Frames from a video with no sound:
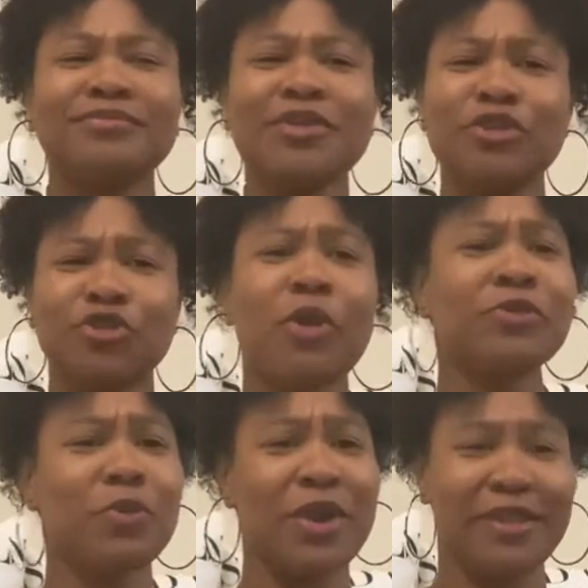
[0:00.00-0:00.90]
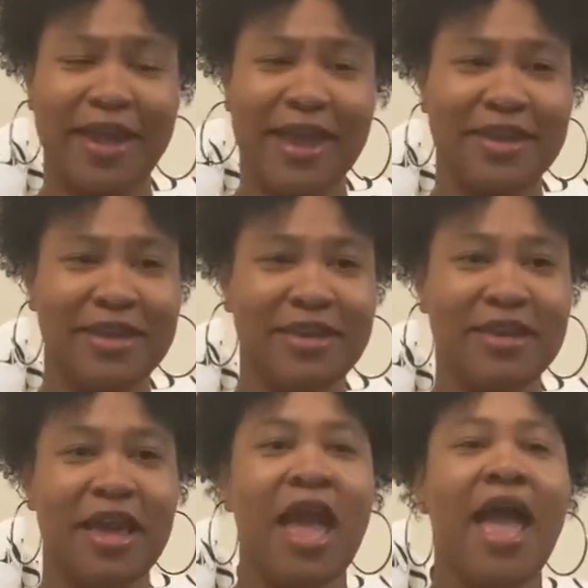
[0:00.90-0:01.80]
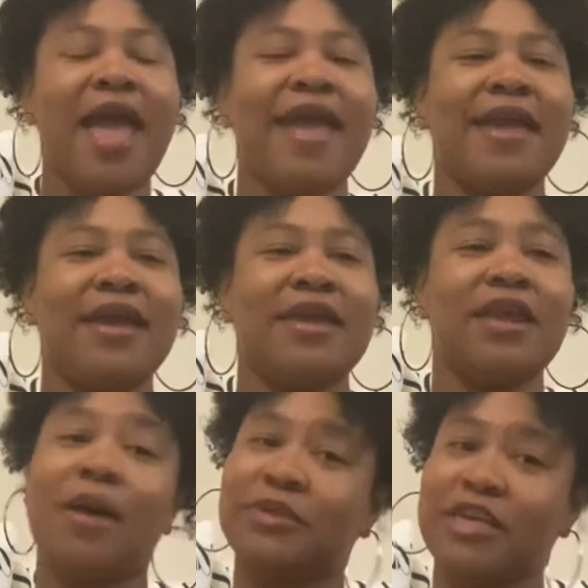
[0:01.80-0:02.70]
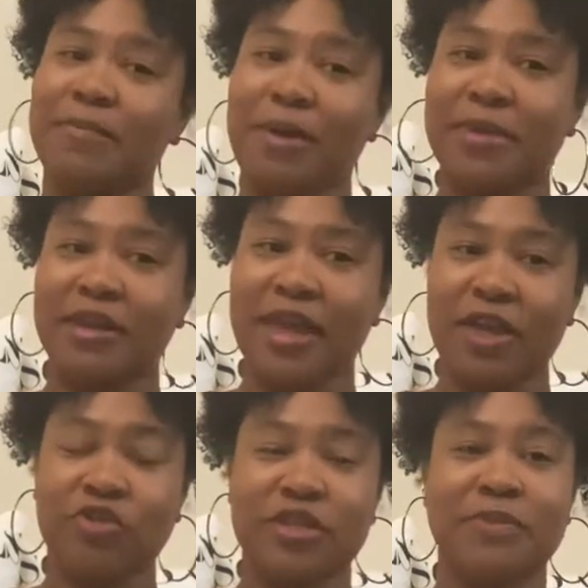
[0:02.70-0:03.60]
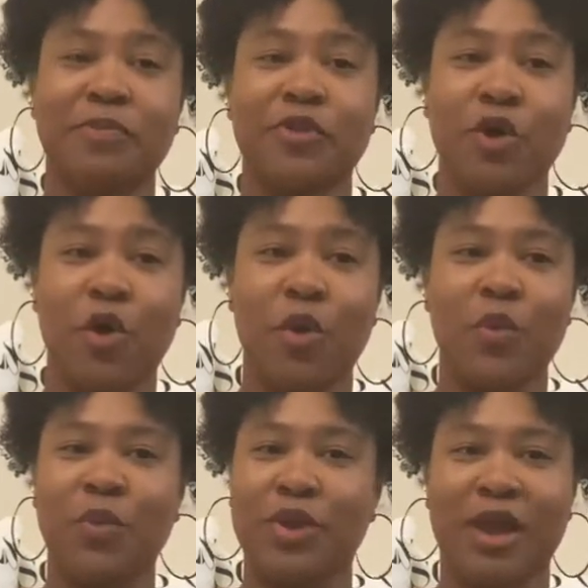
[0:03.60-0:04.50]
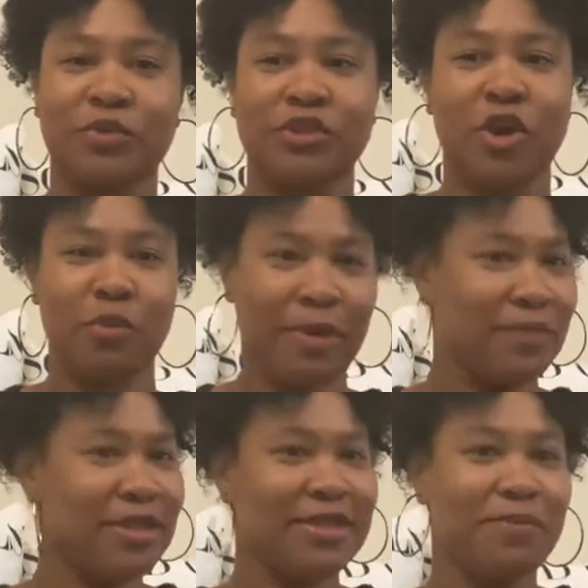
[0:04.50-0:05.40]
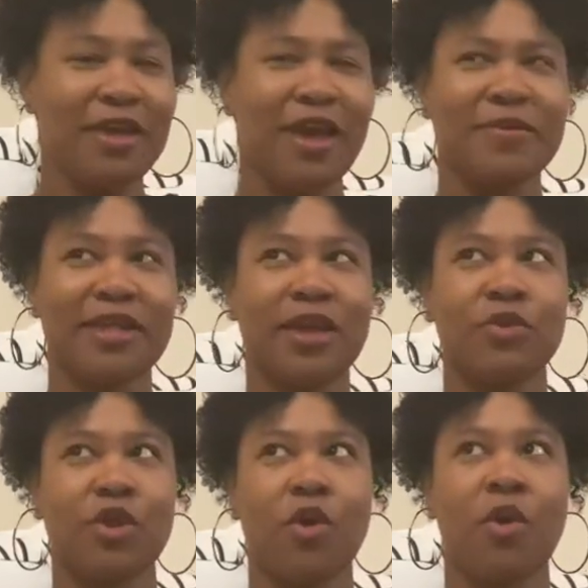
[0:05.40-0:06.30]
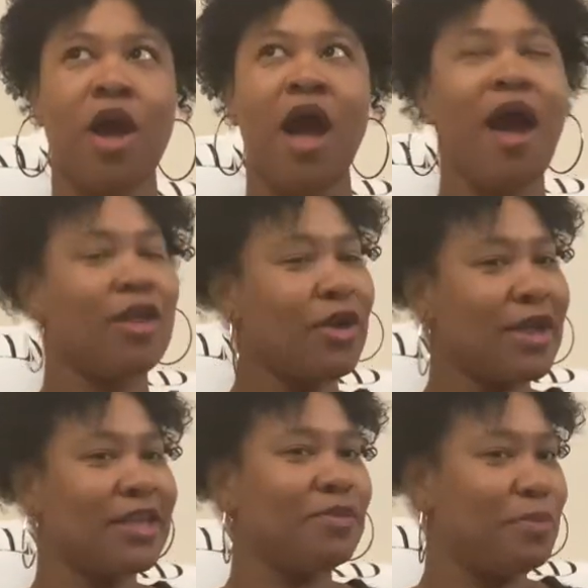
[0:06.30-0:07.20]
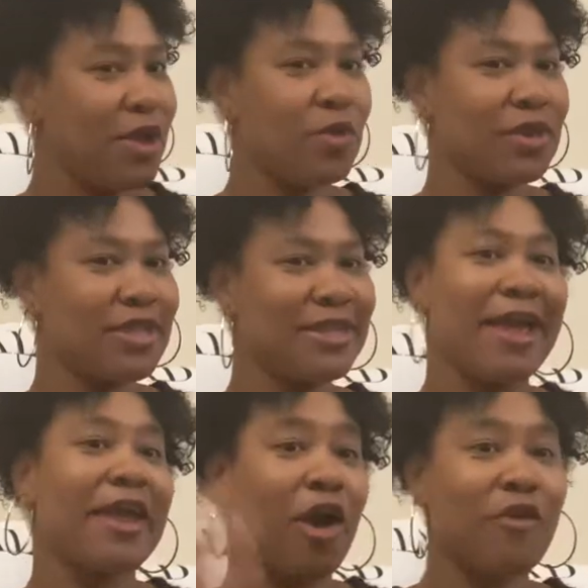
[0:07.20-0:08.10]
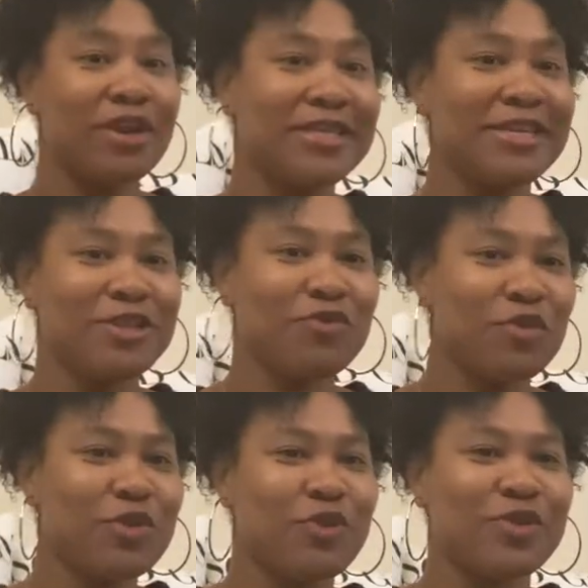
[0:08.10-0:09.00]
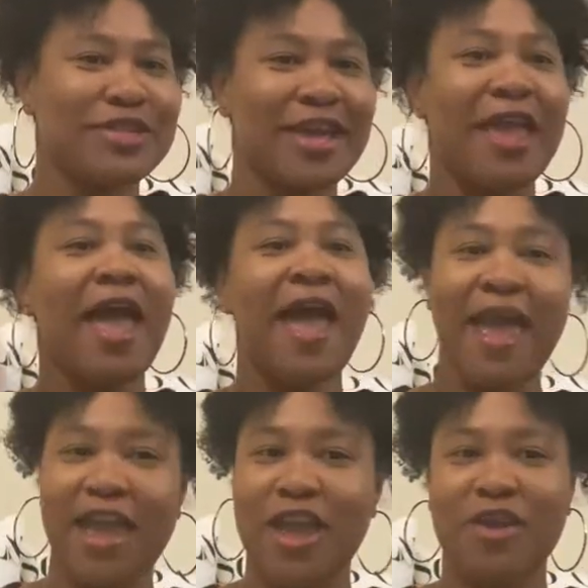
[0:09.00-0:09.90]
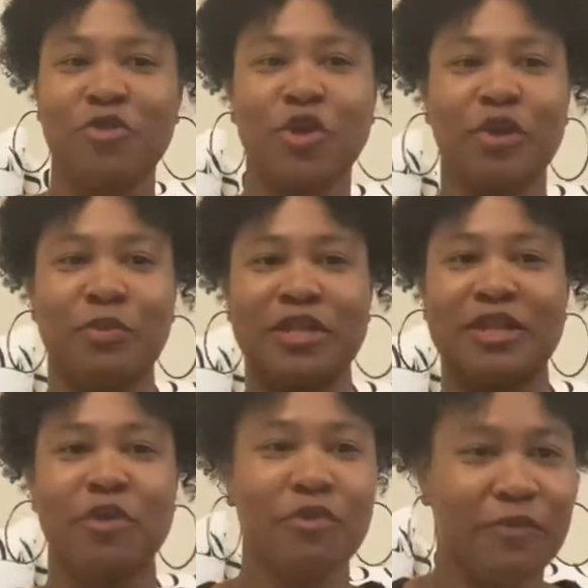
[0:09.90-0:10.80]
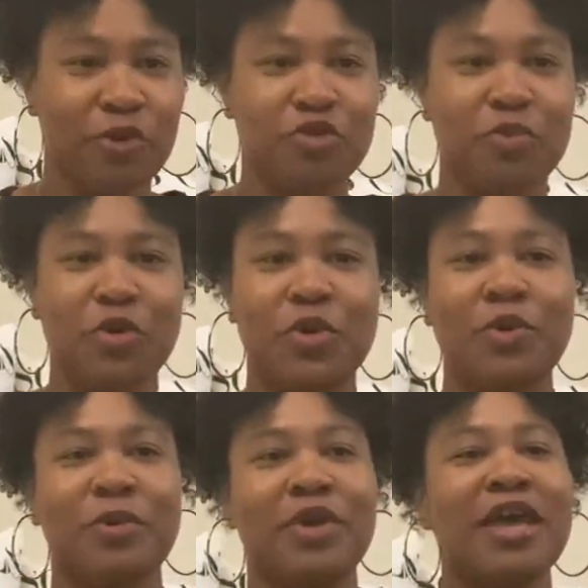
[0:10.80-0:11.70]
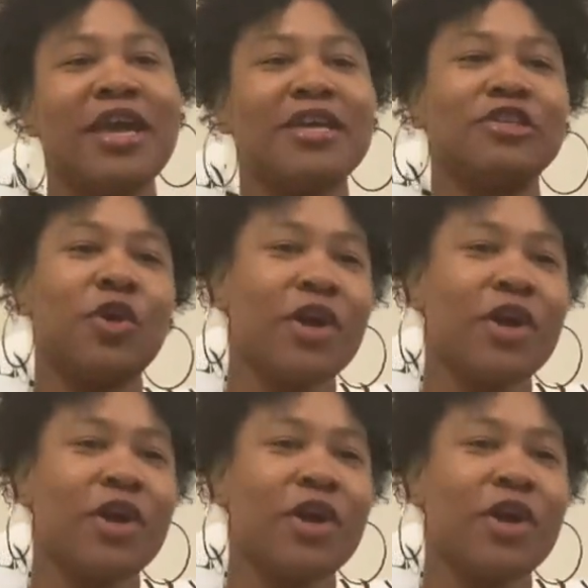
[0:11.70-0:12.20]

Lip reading: start with the way that I eat. and I'm gonna take my medications. But so when I was talking to my PCP, I was like, so how long I need to be on this? And I had already did this research to say, hey, it's irreversible. It's no